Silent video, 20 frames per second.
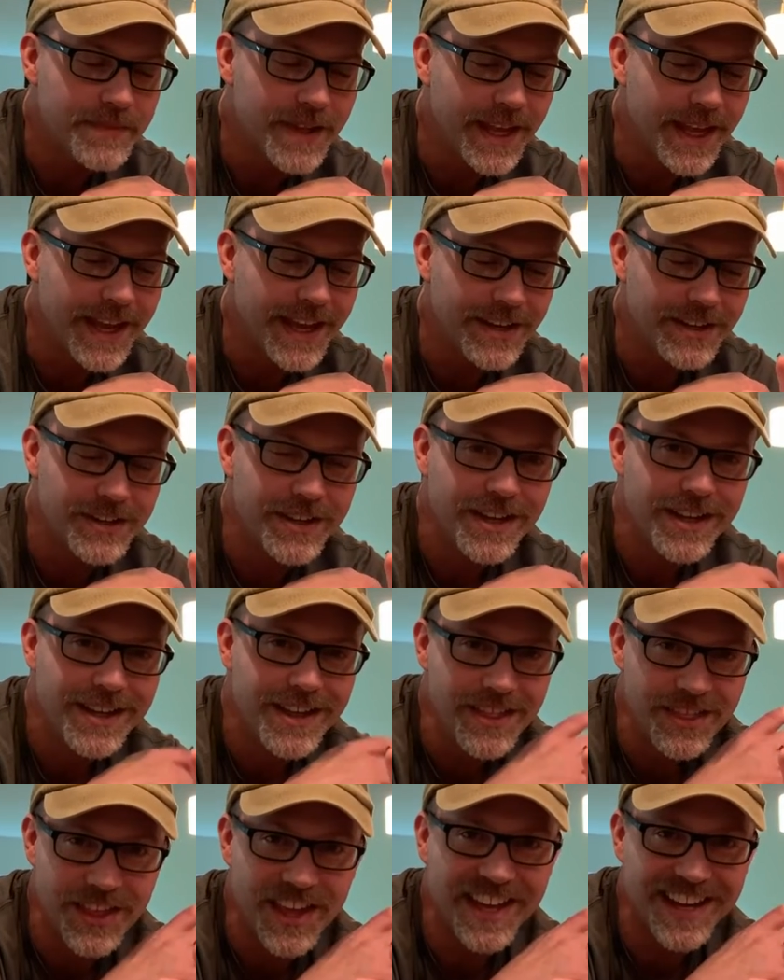And
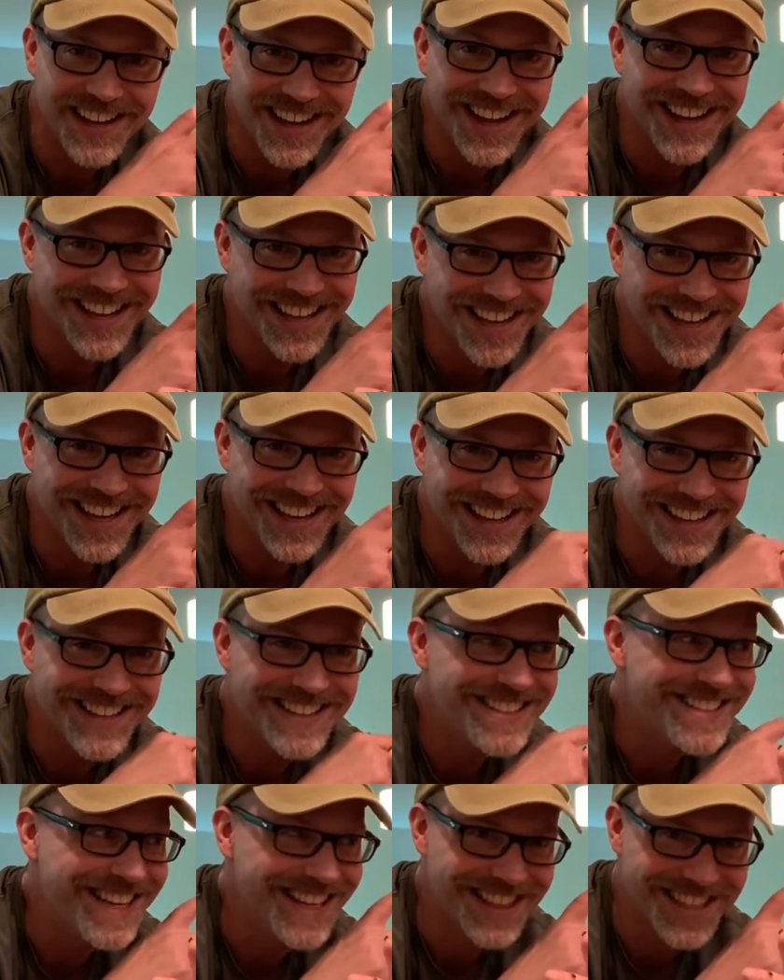then again,
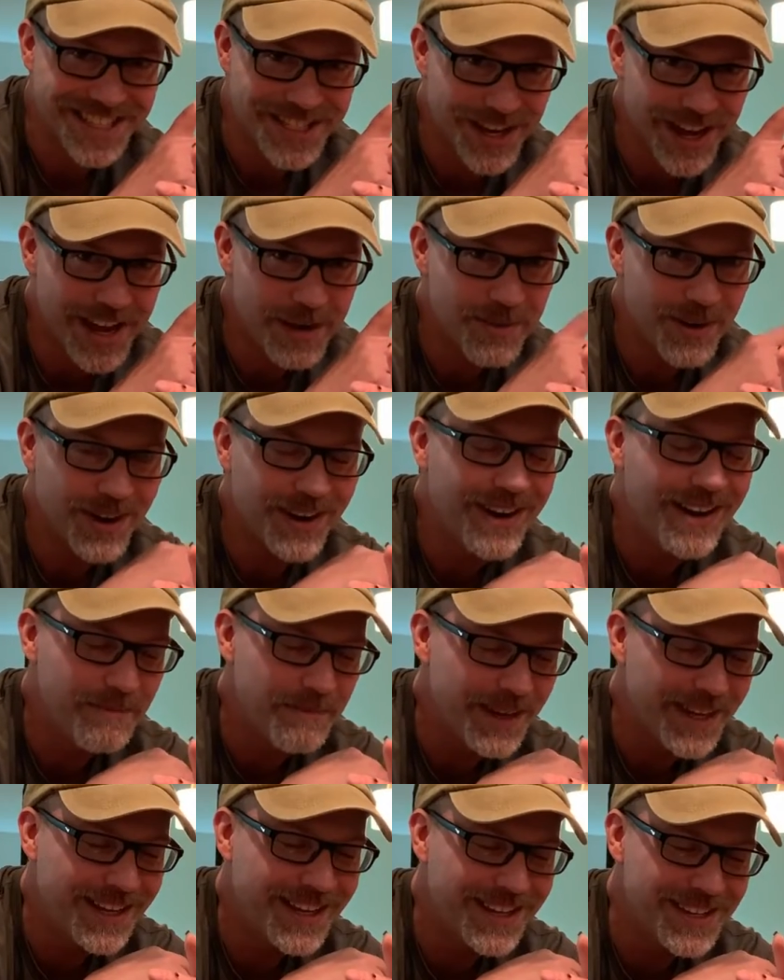set the timer,
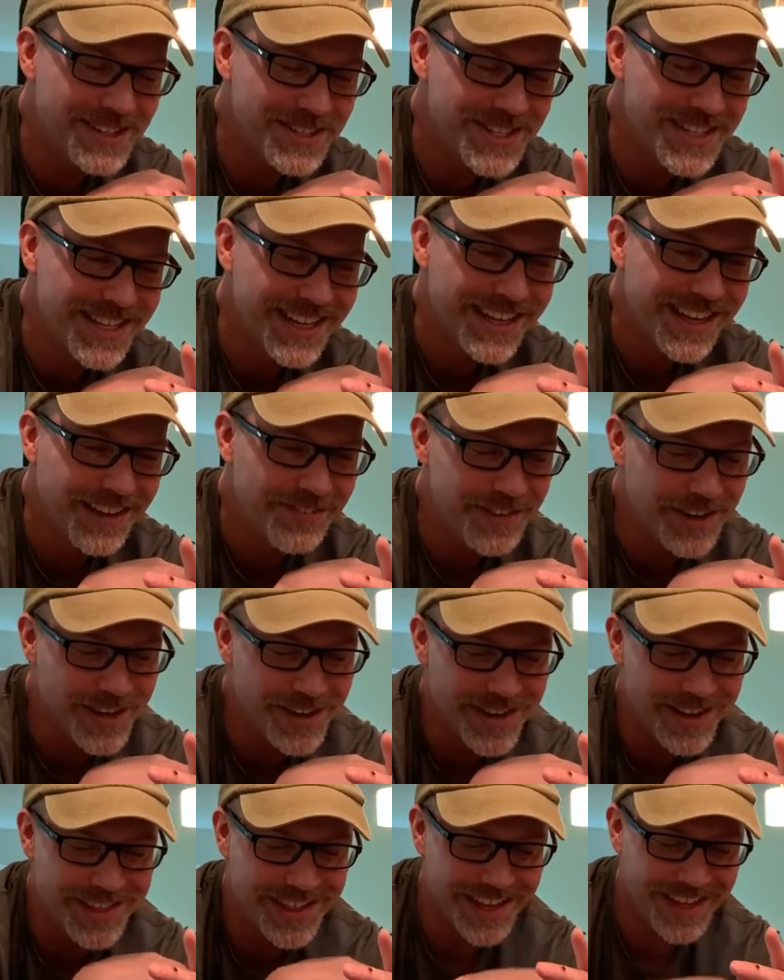because if you're
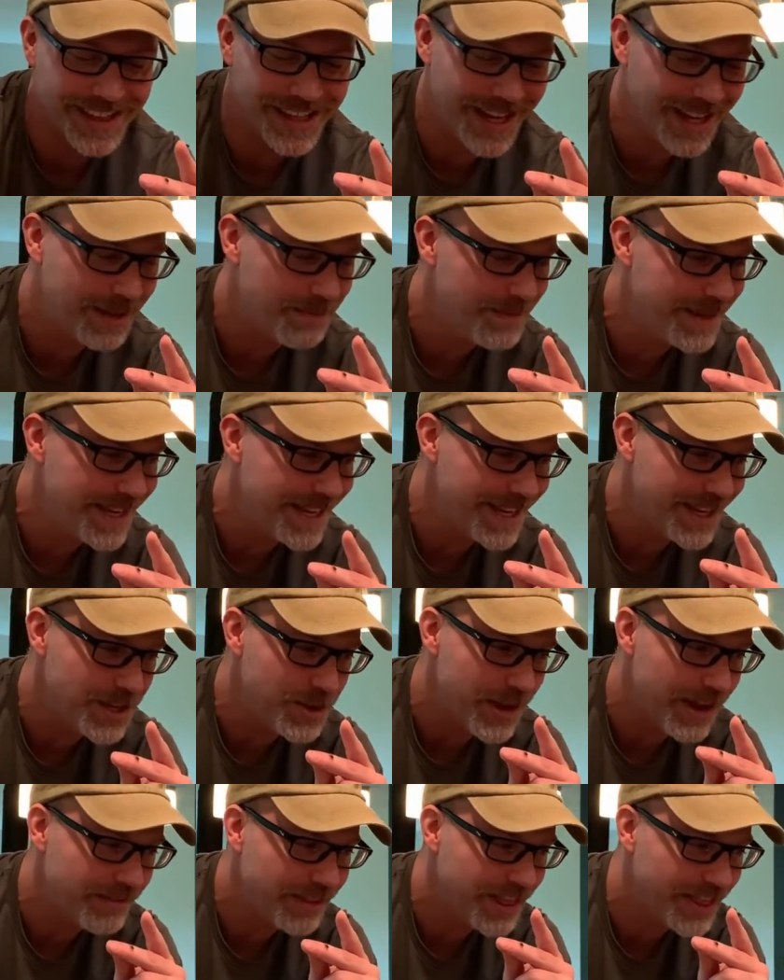anything like me, you
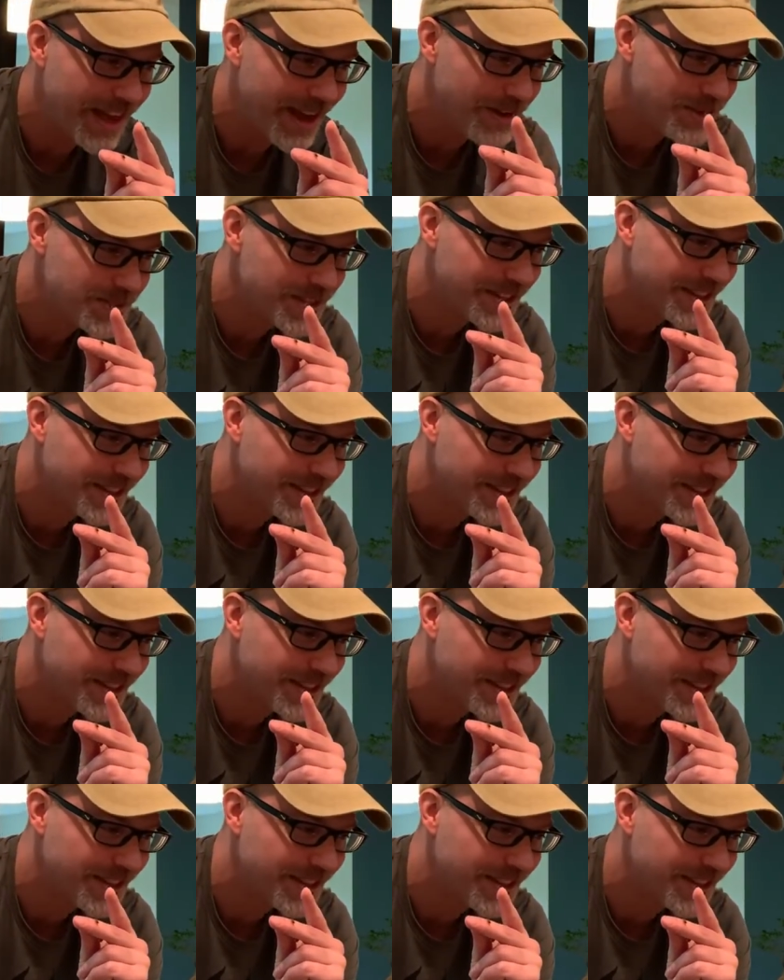have 1,000